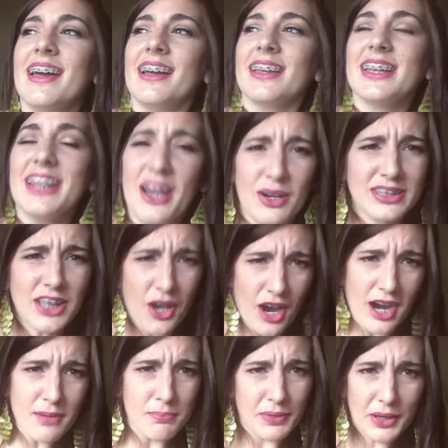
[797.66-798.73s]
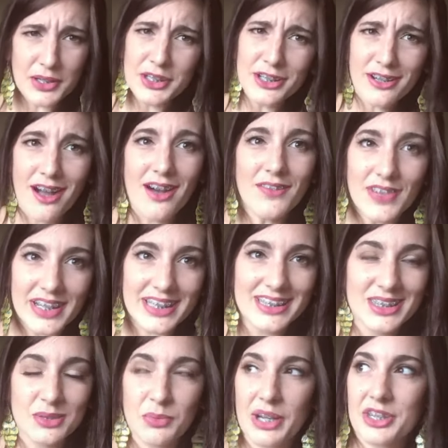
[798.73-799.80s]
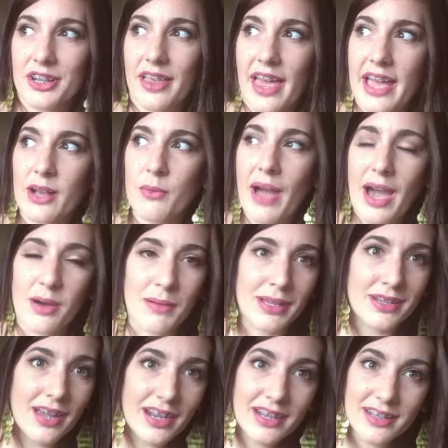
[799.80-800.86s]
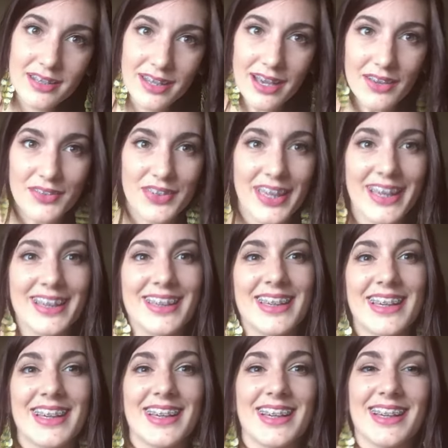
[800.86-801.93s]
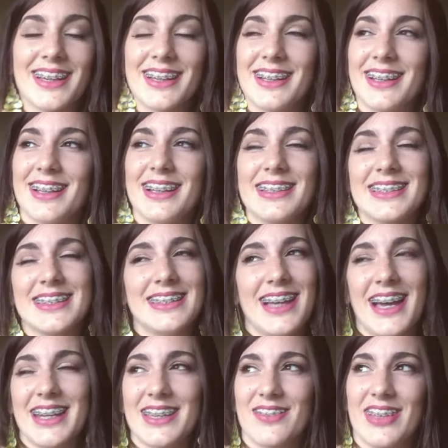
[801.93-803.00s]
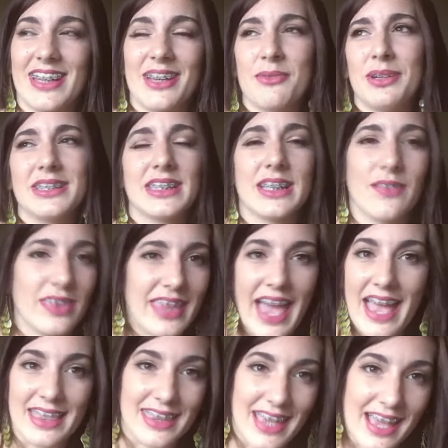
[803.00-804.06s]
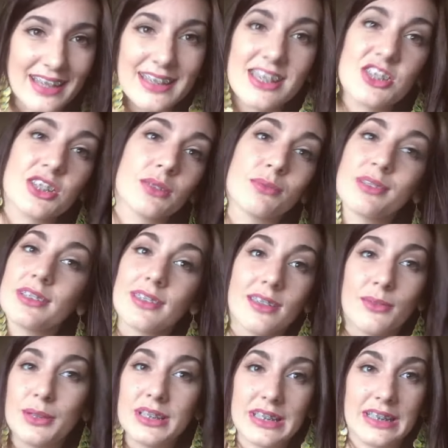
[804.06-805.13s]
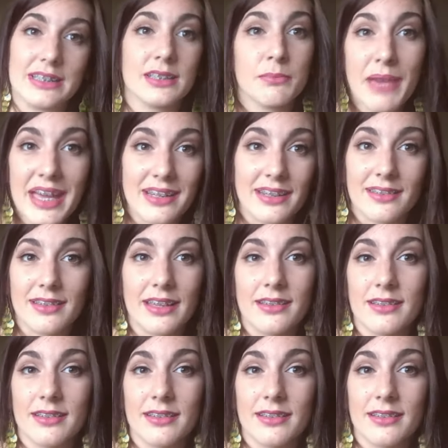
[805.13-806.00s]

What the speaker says: you know, it's a hard blow to your confidence when you're like, wow, am I not enough? Like, it wasn't even that in the end. He just really was into men, and